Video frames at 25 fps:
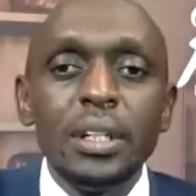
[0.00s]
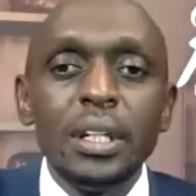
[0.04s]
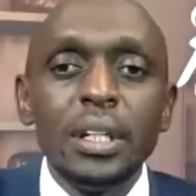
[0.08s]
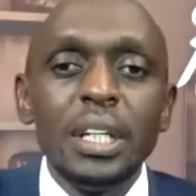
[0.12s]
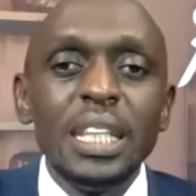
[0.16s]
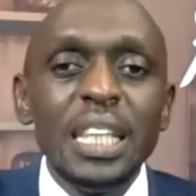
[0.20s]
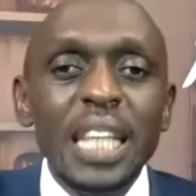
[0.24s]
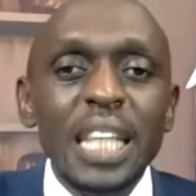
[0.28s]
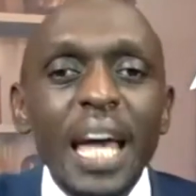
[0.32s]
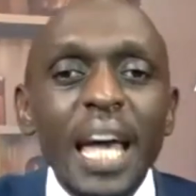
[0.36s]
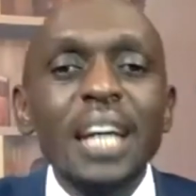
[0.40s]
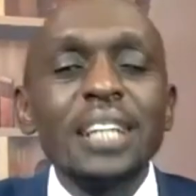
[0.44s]

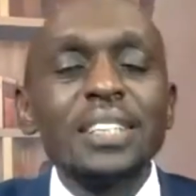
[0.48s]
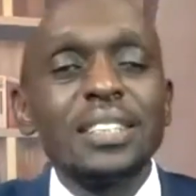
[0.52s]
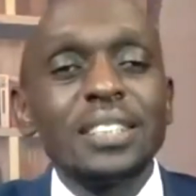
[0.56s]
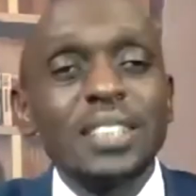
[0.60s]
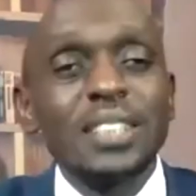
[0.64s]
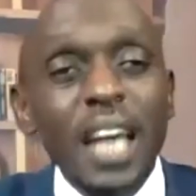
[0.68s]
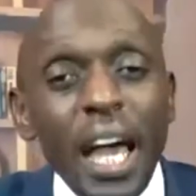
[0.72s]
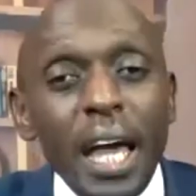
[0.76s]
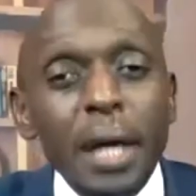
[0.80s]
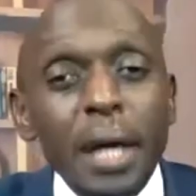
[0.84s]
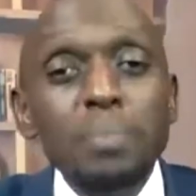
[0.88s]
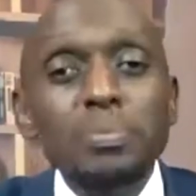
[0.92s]
There are
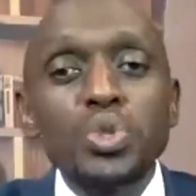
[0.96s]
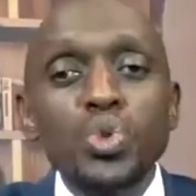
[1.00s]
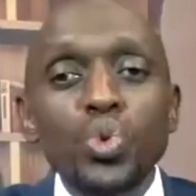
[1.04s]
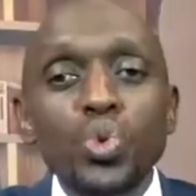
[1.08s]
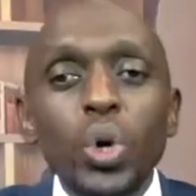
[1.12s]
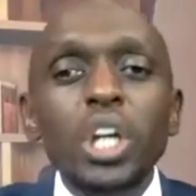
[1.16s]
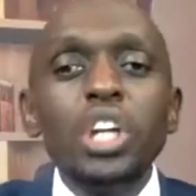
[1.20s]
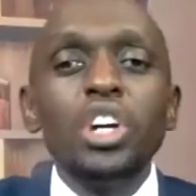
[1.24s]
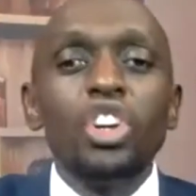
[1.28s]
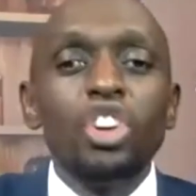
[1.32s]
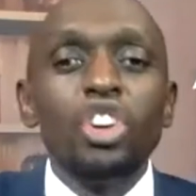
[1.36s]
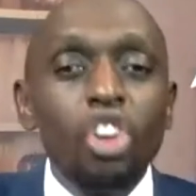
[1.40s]
times
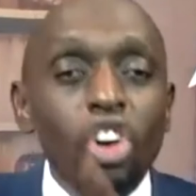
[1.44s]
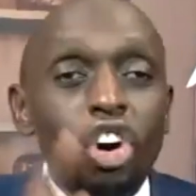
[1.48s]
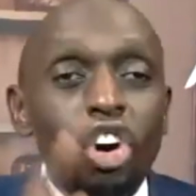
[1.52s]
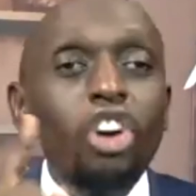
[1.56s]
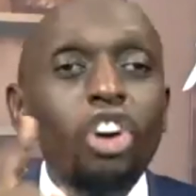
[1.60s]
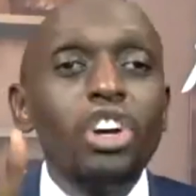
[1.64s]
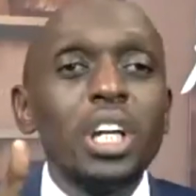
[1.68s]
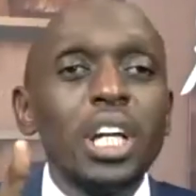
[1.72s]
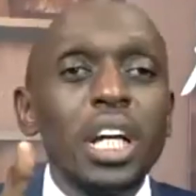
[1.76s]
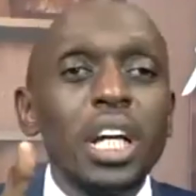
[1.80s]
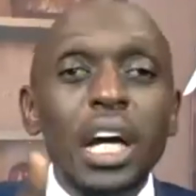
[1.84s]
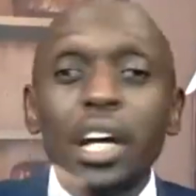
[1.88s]
when
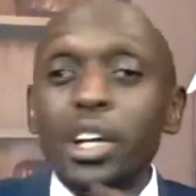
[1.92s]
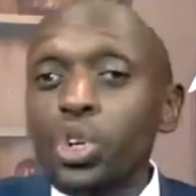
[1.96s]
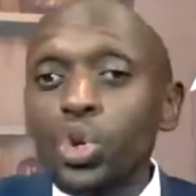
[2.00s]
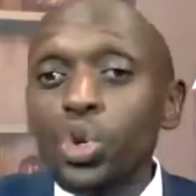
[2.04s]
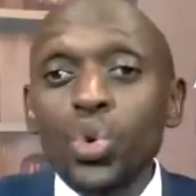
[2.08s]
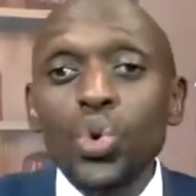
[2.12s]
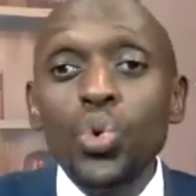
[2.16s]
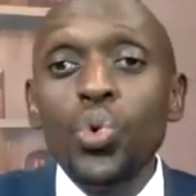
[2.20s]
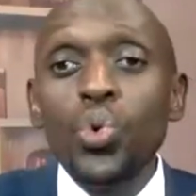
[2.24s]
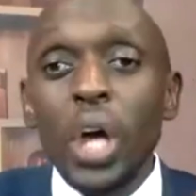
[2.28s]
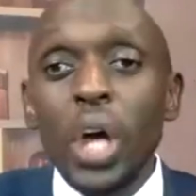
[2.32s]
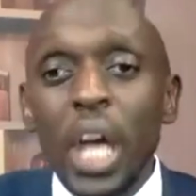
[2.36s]
God can
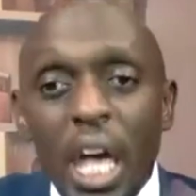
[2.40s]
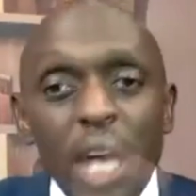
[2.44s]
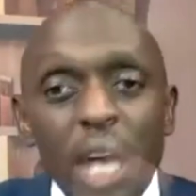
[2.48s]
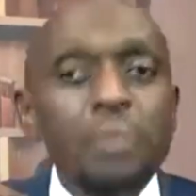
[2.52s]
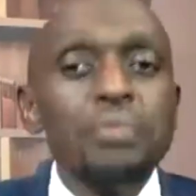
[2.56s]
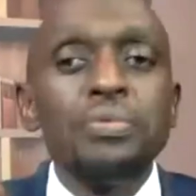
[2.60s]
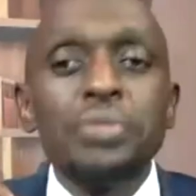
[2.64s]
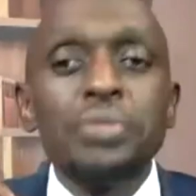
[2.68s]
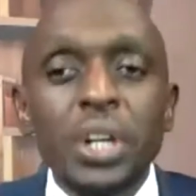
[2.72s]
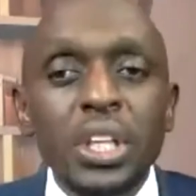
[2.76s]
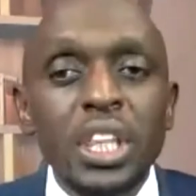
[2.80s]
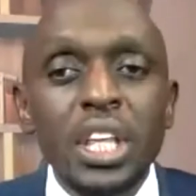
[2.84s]
do
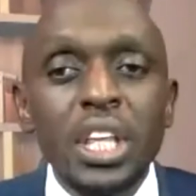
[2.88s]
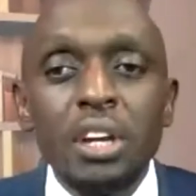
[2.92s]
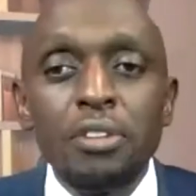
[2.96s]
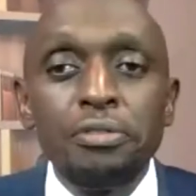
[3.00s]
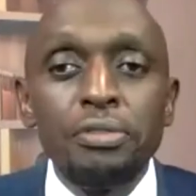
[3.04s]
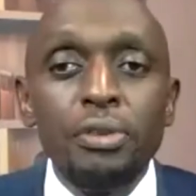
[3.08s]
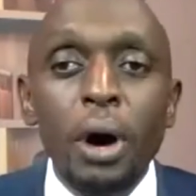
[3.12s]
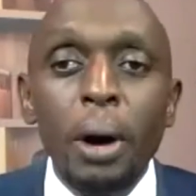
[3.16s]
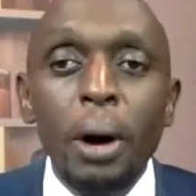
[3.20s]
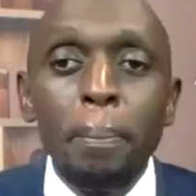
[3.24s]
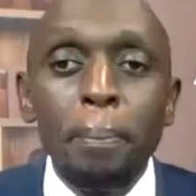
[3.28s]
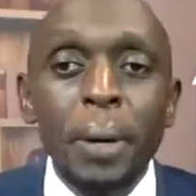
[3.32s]
everything
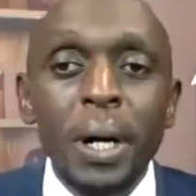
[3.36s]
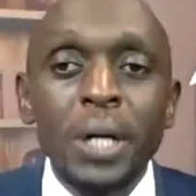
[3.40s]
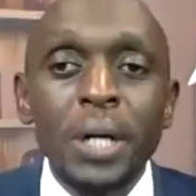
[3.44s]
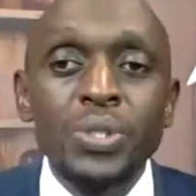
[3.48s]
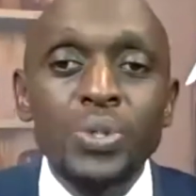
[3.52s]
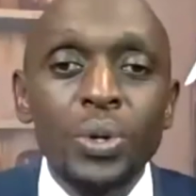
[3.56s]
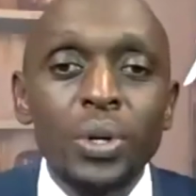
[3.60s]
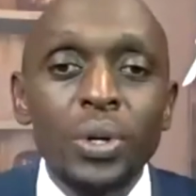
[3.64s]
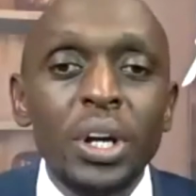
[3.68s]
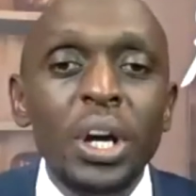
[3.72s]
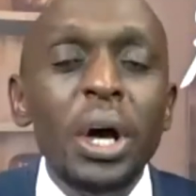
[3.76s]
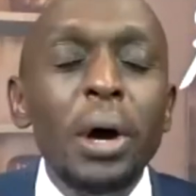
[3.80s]
for a
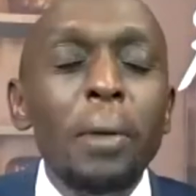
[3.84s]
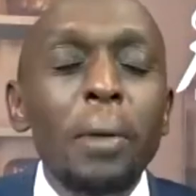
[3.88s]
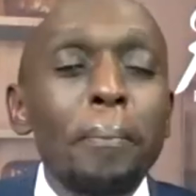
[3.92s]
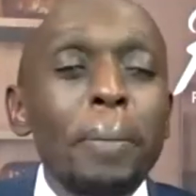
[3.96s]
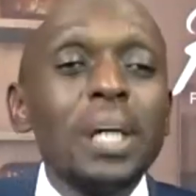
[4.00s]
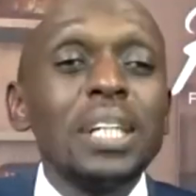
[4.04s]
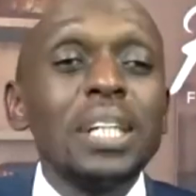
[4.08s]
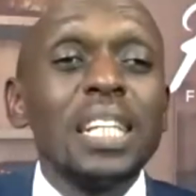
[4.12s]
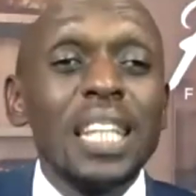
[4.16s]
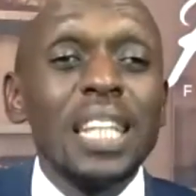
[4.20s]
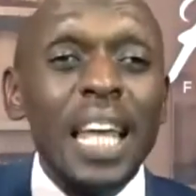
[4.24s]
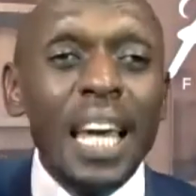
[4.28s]
person,
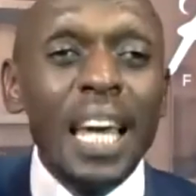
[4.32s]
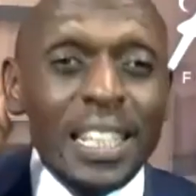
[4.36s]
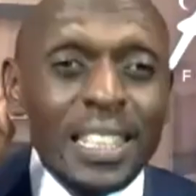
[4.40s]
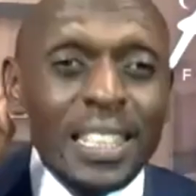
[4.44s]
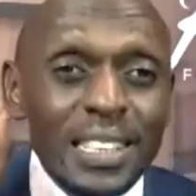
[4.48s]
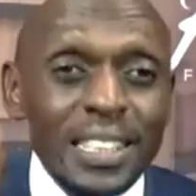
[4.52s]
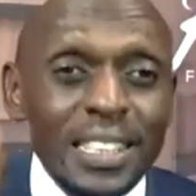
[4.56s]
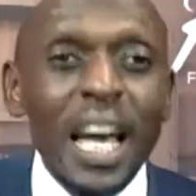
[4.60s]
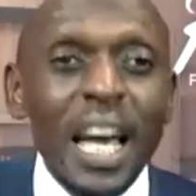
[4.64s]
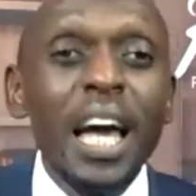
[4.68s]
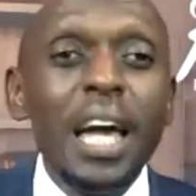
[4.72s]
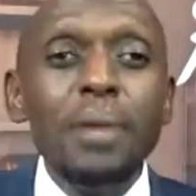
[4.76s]
but there are
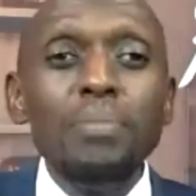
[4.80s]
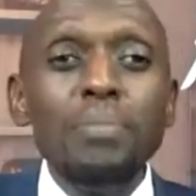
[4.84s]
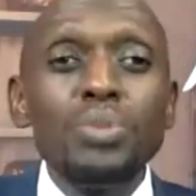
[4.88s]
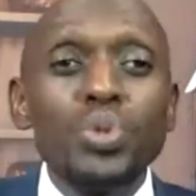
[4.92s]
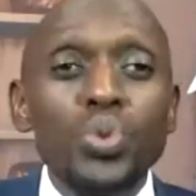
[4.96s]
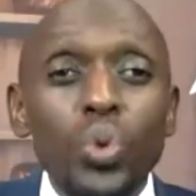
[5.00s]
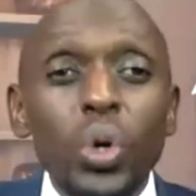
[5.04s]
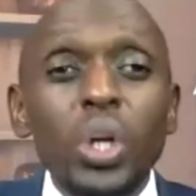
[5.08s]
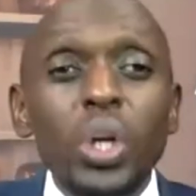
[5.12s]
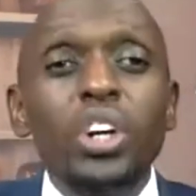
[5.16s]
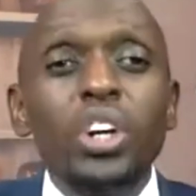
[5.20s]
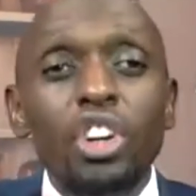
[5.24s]
times
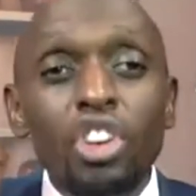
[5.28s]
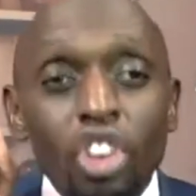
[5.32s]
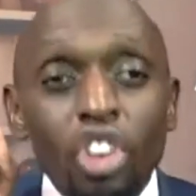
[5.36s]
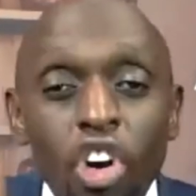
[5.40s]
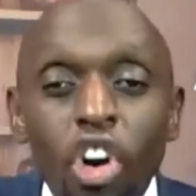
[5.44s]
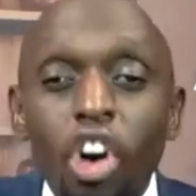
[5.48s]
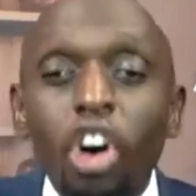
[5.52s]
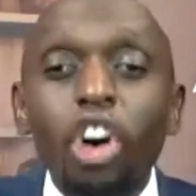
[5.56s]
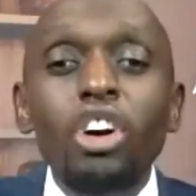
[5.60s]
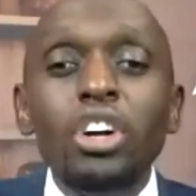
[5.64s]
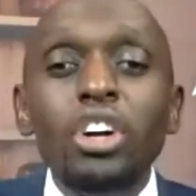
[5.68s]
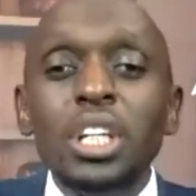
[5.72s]
when
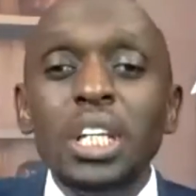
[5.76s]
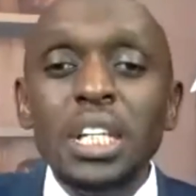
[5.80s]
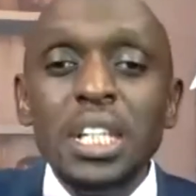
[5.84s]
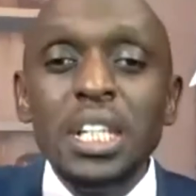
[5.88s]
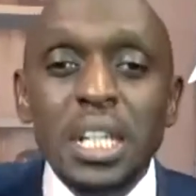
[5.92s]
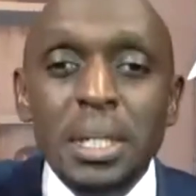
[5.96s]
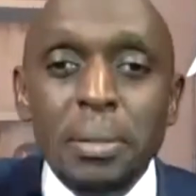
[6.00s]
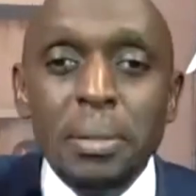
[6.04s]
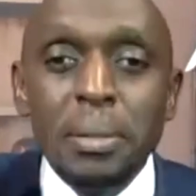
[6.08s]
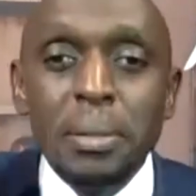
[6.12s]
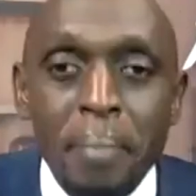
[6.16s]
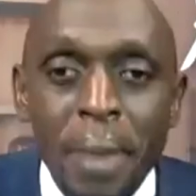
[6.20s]
God
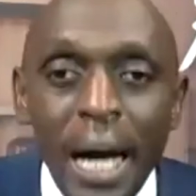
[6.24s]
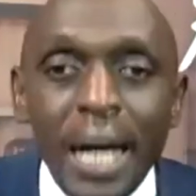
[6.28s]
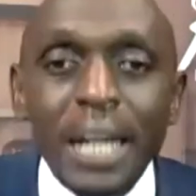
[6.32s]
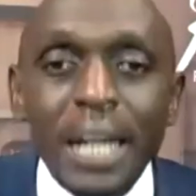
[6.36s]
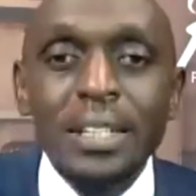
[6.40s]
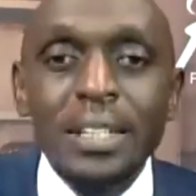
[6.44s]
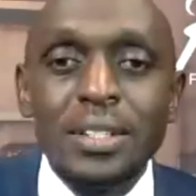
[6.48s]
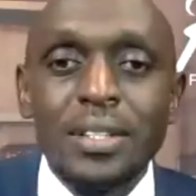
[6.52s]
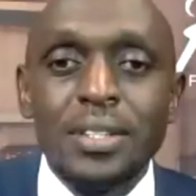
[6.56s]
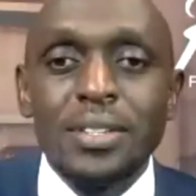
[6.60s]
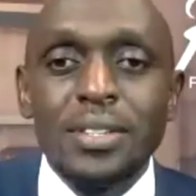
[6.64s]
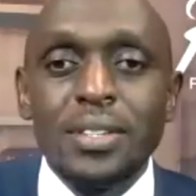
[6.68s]

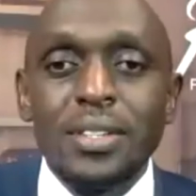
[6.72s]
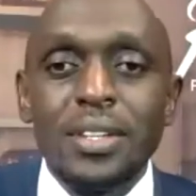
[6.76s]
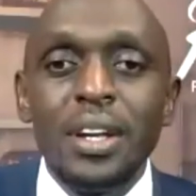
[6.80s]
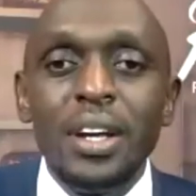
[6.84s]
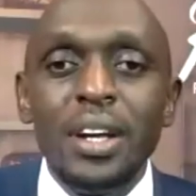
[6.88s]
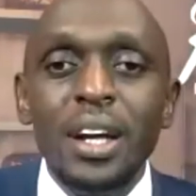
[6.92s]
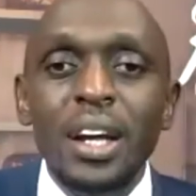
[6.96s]
demands